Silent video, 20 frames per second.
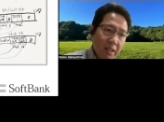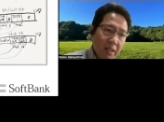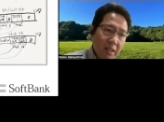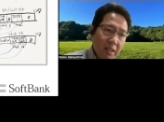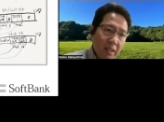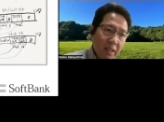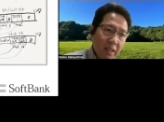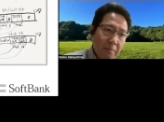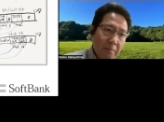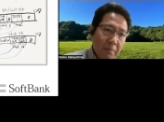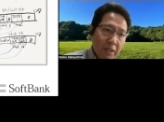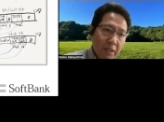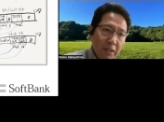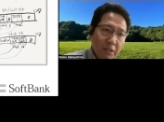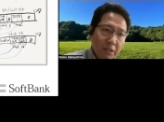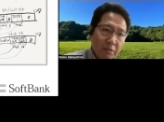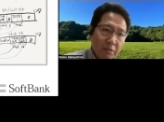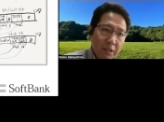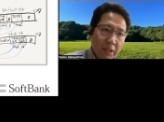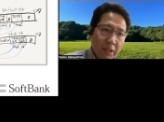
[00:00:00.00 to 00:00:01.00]

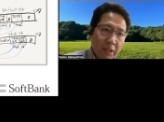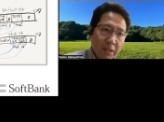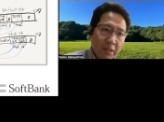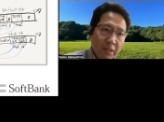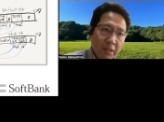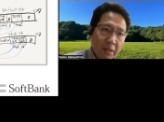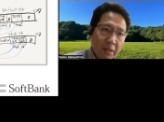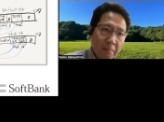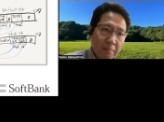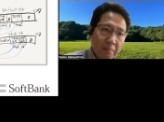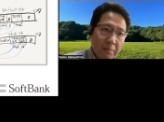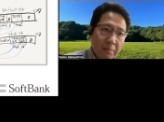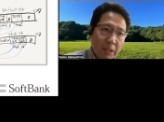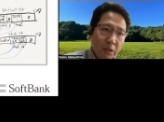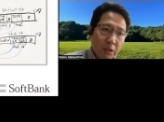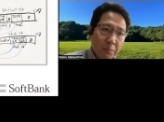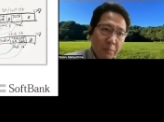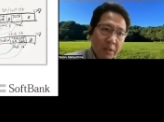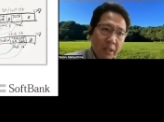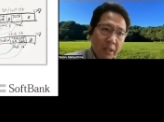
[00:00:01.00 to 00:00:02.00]
embedded in the
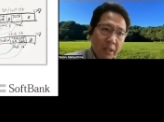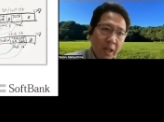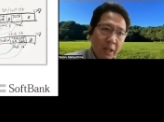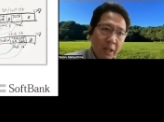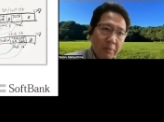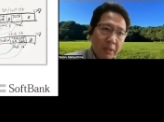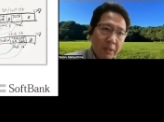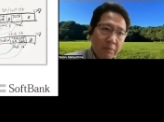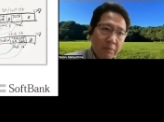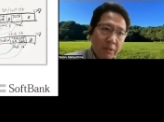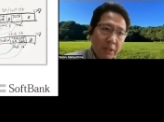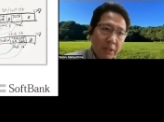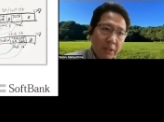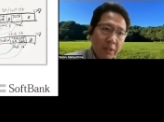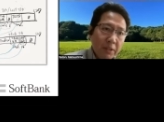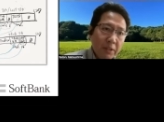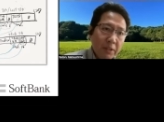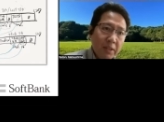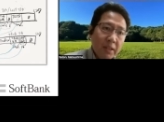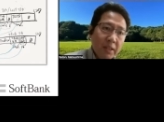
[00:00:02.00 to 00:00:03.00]
middle of the
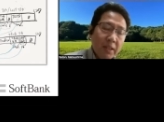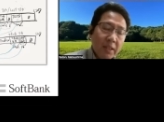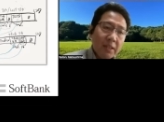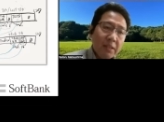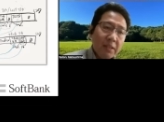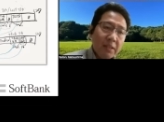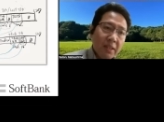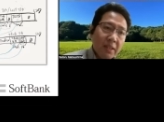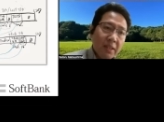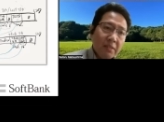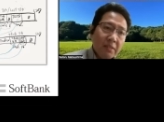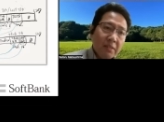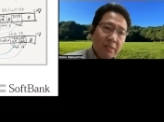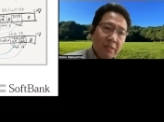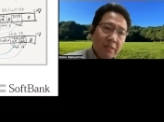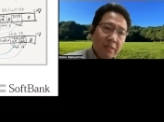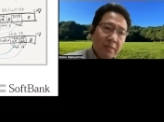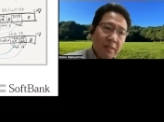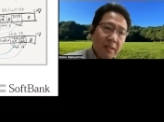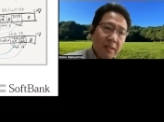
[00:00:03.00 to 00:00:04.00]
IPv6
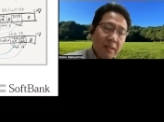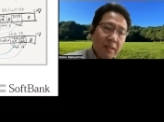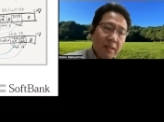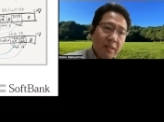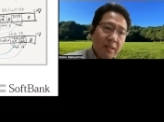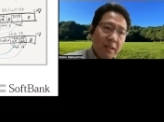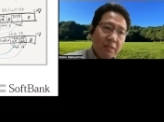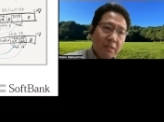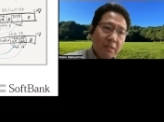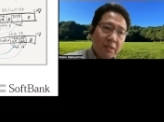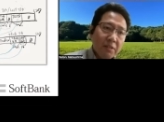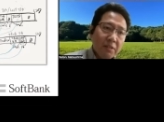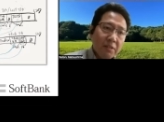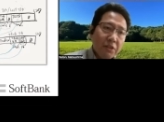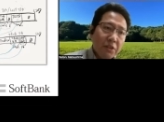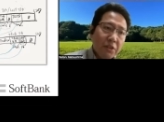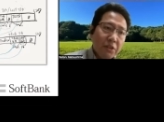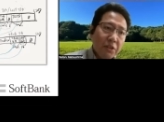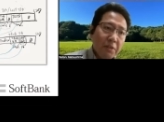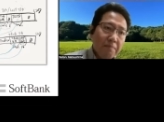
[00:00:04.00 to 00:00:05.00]
address
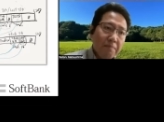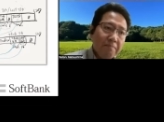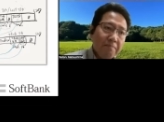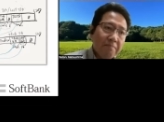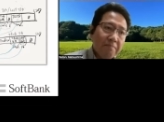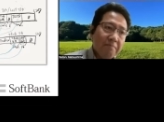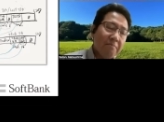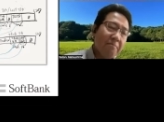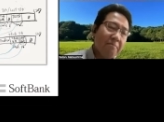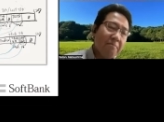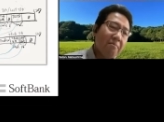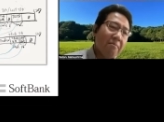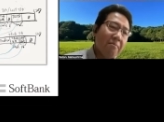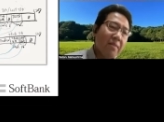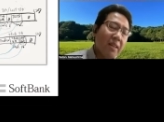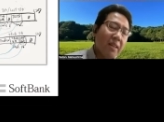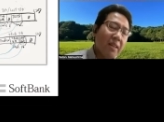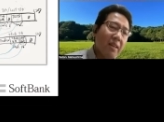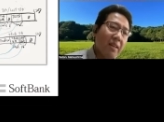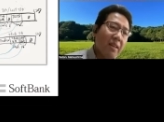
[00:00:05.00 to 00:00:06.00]
here.
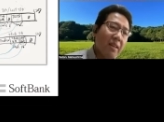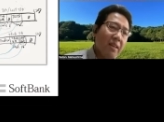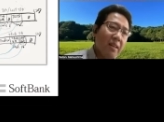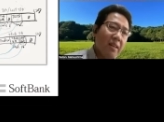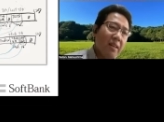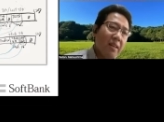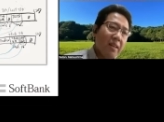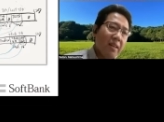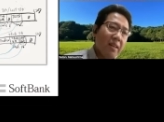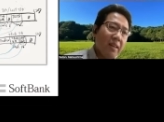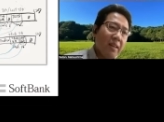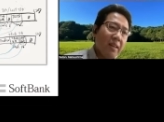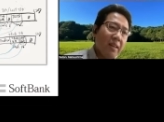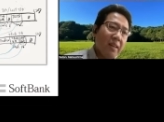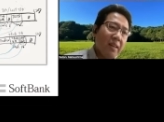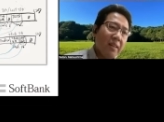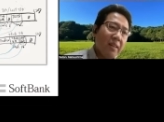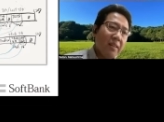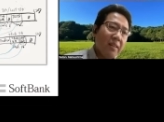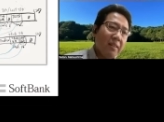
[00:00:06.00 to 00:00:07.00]

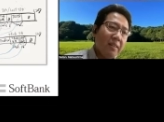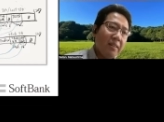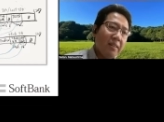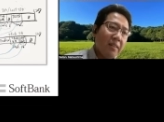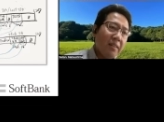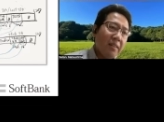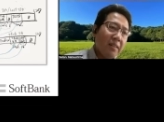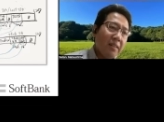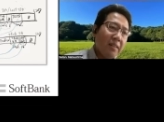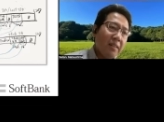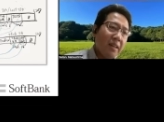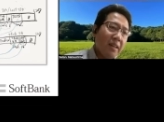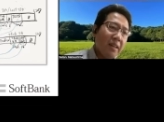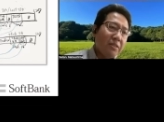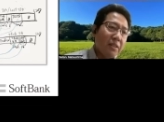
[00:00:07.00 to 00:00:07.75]
And the other